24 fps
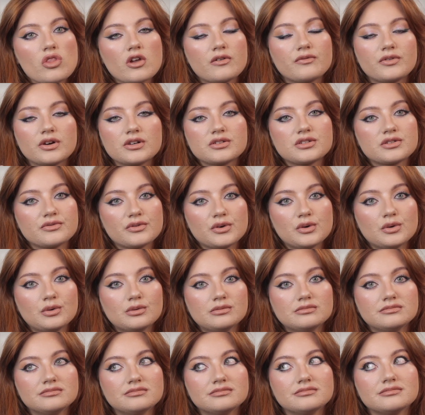First of
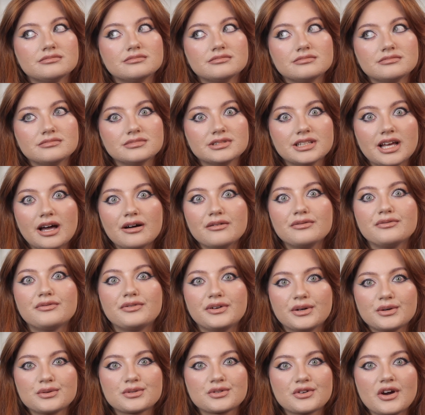all, love,
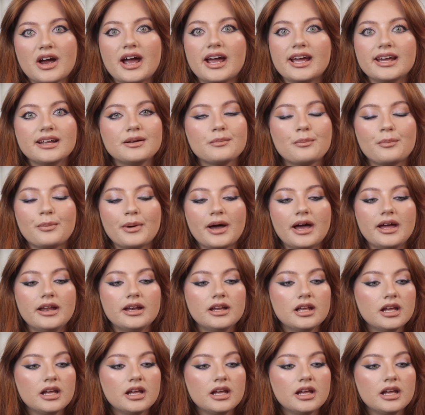feels great, but